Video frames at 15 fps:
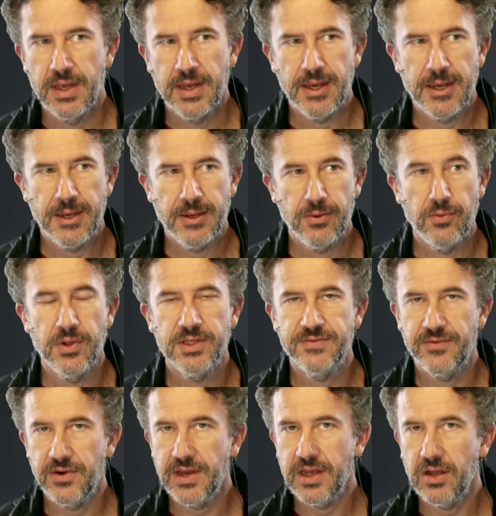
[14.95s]
well, it's
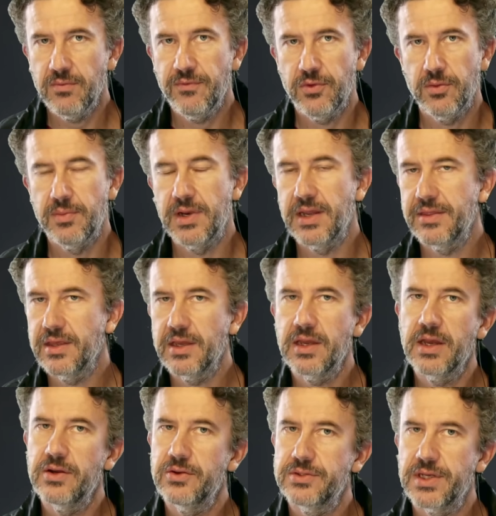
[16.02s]
very helpful, but I think it
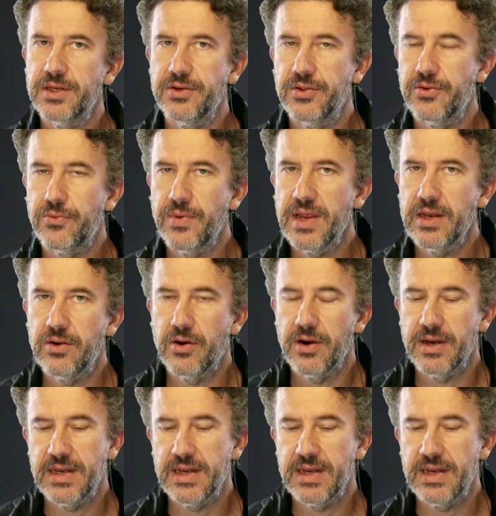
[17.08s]
goes under the radar.